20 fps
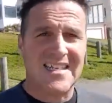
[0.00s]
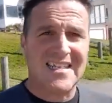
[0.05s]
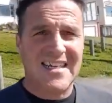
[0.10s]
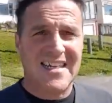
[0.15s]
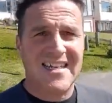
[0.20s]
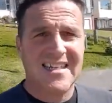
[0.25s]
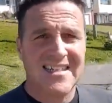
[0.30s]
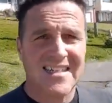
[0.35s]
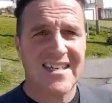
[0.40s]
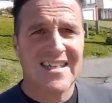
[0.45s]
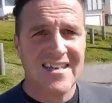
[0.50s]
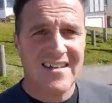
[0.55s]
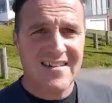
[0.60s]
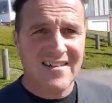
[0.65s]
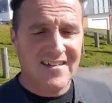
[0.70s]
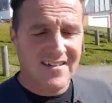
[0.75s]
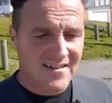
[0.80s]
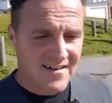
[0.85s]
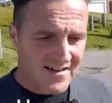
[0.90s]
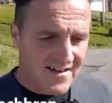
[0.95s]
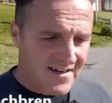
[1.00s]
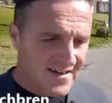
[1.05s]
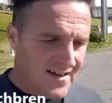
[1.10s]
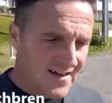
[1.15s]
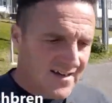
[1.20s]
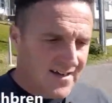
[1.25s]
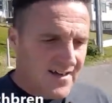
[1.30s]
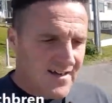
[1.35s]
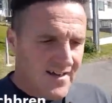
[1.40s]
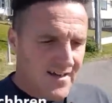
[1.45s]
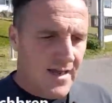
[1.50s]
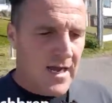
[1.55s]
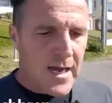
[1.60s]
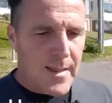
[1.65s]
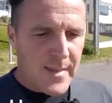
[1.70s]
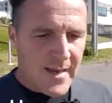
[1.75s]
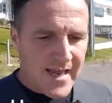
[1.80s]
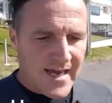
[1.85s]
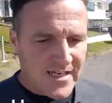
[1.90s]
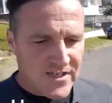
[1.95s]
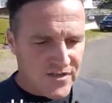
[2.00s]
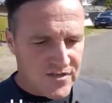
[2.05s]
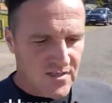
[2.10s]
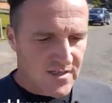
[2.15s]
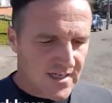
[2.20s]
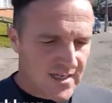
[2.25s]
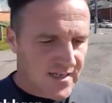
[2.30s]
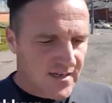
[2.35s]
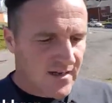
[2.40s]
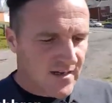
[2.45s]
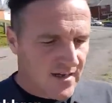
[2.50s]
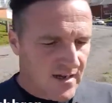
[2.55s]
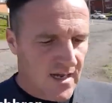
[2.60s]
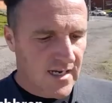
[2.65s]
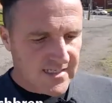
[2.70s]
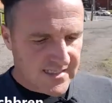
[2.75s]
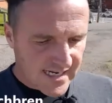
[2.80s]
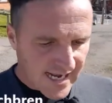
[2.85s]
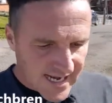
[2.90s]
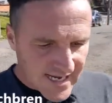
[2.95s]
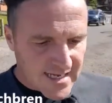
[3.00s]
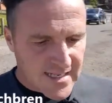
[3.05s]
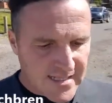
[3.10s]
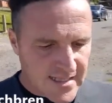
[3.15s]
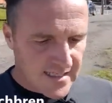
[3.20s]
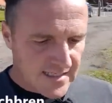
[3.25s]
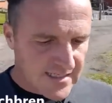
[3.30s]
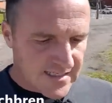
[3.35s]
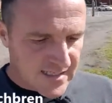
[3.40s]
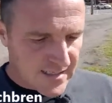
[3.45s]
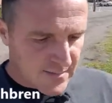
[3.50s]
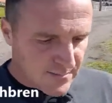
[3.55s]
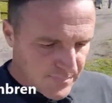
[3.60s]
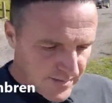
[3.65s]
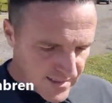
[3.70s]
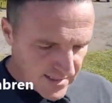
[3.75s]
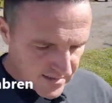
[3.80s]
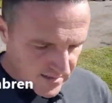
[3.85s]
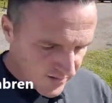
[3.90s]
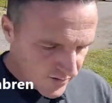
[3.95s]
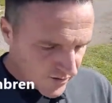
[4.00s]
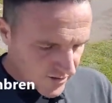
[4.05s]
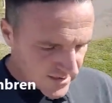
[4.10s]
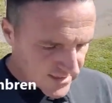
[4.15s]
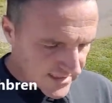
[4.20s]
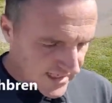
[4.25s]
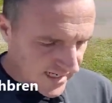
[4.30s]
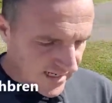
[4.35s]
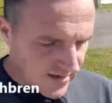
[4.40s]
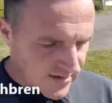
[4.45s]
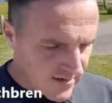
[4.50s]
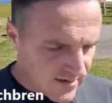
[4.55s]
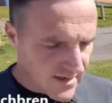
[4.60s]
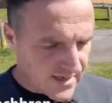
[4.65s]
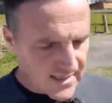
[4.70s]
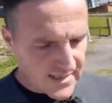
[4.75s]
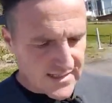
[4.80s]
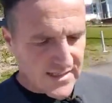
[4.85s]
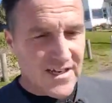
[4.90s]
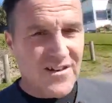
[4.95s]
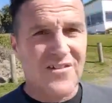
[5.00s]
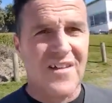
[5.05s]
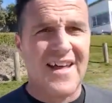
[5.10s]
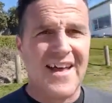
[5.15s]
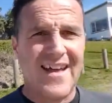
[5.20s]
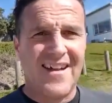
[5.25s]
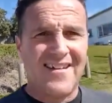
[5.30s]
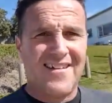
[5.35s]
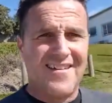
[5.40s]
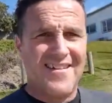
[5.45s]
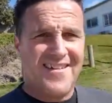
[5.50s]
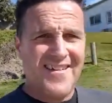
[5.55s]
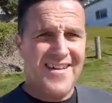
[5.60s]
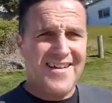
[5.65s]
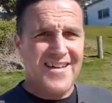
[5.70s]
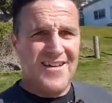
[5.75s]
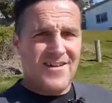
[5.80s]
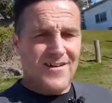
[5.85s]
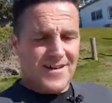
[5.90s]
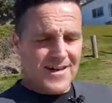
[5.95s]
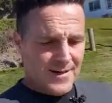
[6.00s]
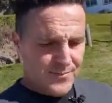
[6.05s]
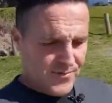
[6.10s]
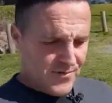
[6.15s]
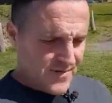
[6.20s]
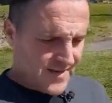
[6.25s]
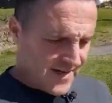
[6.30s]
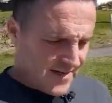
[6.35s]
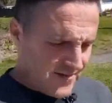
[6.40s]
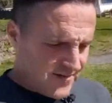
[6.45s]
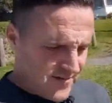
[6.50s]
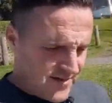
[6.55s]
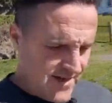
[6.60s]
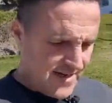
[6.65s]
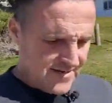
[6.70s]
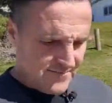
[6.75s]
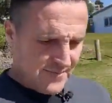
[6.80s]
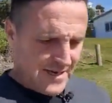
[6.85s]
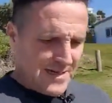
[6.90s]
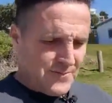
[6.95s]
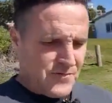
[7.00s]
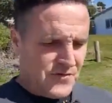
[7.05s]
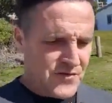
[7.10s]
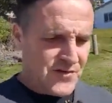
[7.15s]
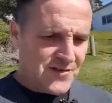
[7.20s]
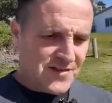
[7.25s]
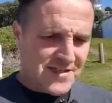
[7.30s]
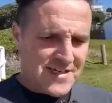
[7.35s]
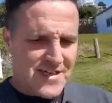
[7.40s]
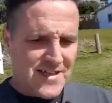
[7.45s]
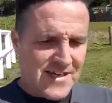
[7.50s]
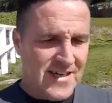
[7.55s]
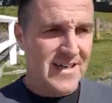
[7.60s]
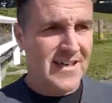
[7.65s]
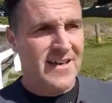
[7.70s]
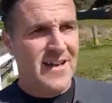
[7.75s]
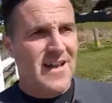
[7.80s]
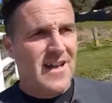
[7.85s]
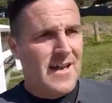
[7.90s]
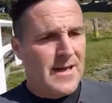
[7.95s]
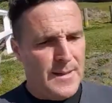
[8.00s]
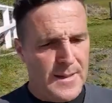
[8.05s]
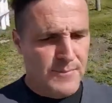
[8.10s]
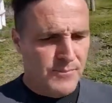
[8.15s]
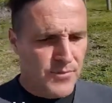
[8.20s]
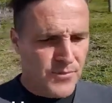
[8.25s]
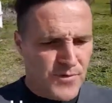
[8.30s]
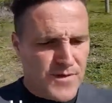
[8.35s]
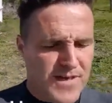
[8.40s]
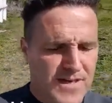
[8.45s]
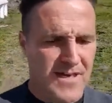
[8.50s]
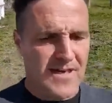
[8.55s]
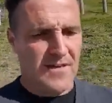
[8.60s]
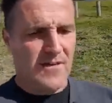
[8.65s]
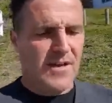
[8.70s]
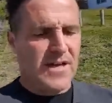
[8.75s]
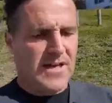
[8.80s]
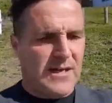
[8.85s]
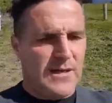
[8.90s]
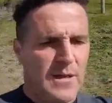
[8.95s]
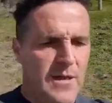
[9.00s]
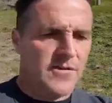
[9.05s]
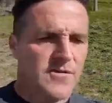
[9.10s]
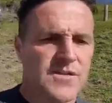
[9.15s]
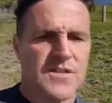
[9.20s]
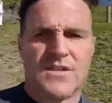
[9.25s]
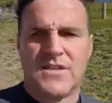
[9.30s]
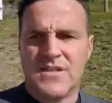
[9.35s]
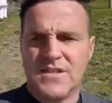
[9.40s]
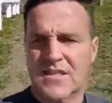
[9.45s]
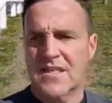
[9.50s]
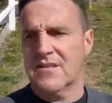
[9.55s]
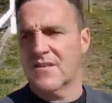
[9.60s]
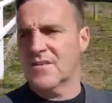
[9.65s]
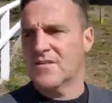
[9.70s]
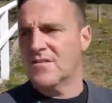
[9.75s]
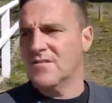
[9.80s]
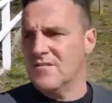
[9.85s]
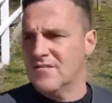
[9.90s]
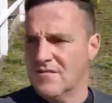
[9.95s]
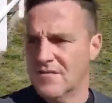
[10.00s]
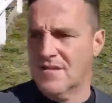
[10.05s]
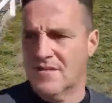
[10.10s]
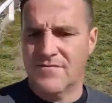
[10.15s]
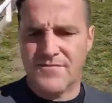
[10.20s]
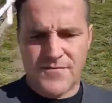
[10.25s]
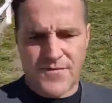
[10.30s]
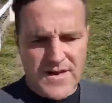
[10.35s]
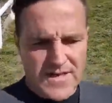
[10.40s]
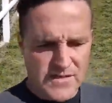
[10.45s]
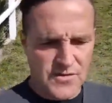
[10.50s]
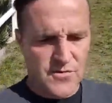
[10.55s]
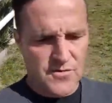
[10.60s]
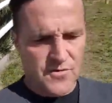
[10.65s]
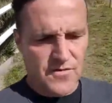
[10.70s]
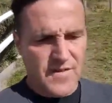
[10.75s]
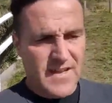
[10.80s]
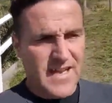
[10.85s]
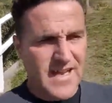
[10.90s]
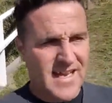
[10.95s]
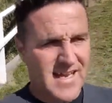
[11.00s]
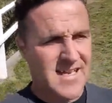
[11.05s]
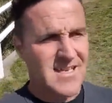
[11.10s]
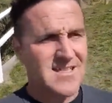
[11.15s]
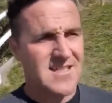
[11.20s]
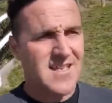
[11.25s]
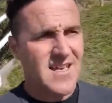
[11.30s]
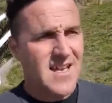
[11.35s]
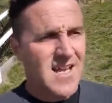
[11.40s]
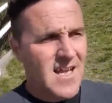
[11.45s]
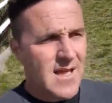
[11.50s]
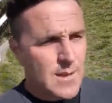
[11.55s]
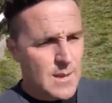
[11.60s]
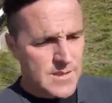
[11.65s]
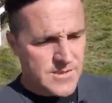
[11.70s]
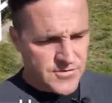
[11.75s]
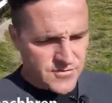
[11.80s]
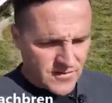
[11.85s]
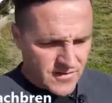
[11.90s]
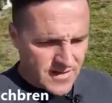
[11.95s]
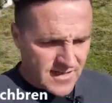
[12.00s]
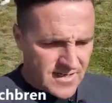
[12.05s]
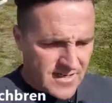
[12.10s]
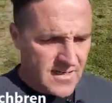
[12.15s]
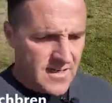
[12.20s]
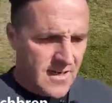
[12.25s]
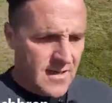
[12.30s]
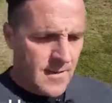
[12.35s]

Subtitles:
your desk, and then actually taking things to the bin, not saying, oh, I'm going to sell that, I'm going to put that on Gumtree or something, and then putting it like closer to the front door of the house. Literally